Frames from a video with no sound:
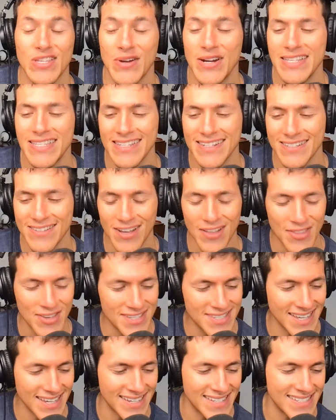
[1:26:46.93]
crazy because all
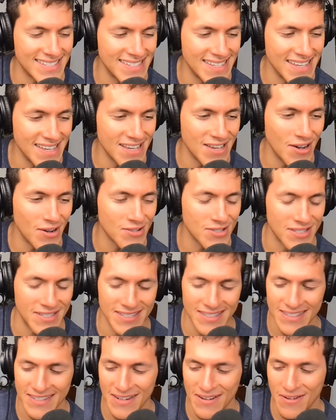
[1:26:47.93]
these like CEOs
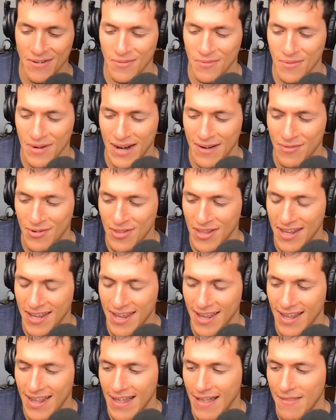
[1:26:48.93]
and whatever they
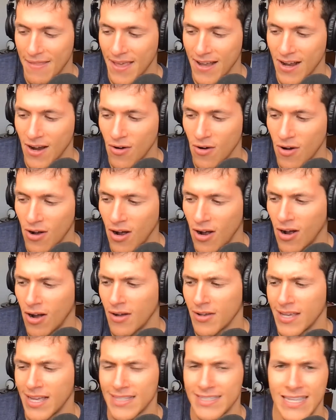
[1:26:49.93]
go, oh
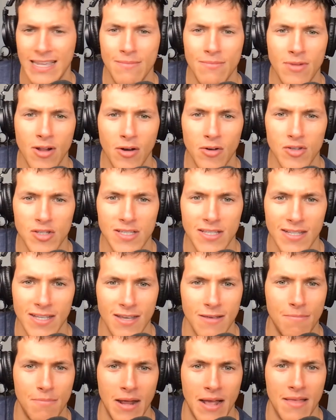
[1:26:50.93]
yeah, team no
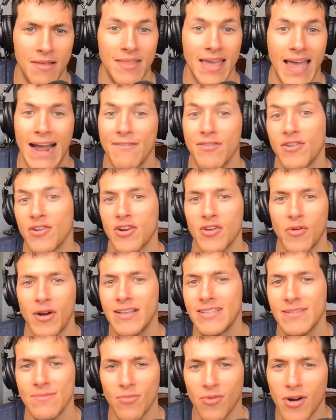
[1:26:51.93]
sleep, and then they have their
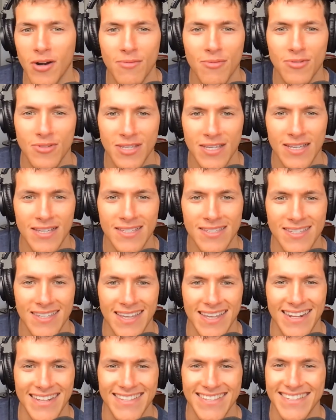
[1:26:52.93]
crazy morning routines,
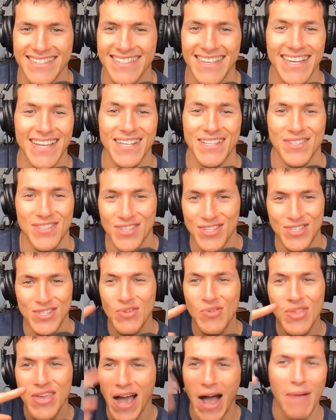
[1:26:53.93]
and it's just like just
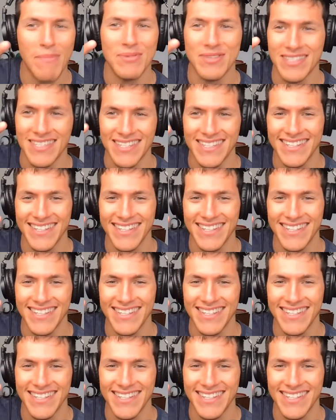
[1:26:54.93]
do the opposite.